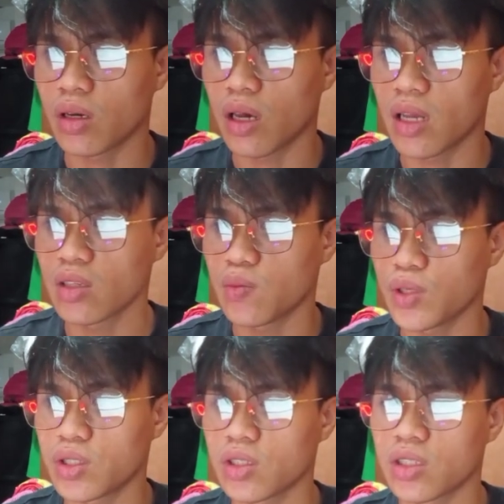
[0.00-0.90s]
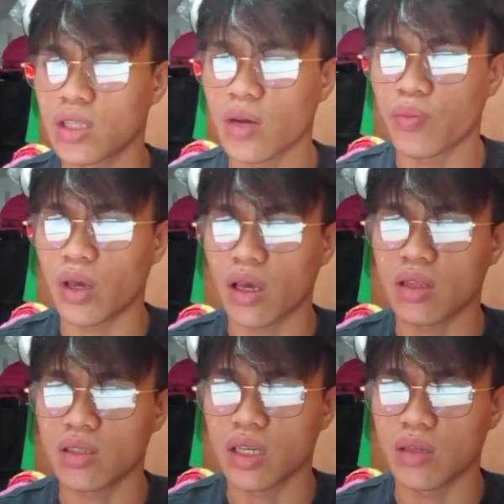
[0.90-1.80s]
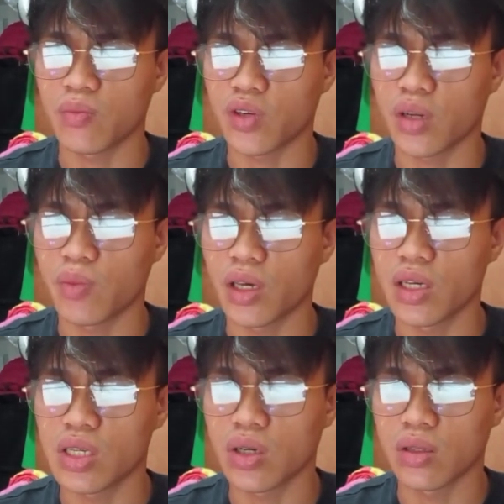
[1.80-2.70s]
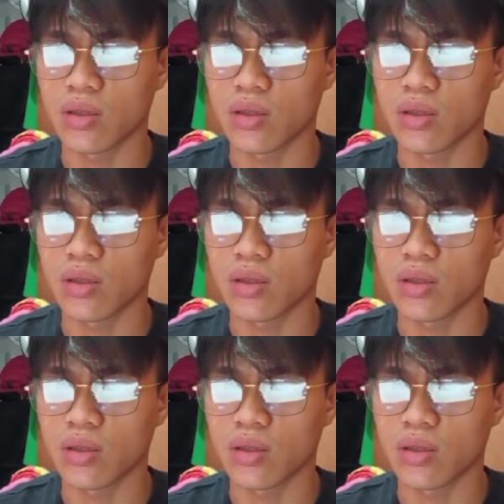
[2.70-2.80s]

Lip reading: and sufficient staffing and training for navigation.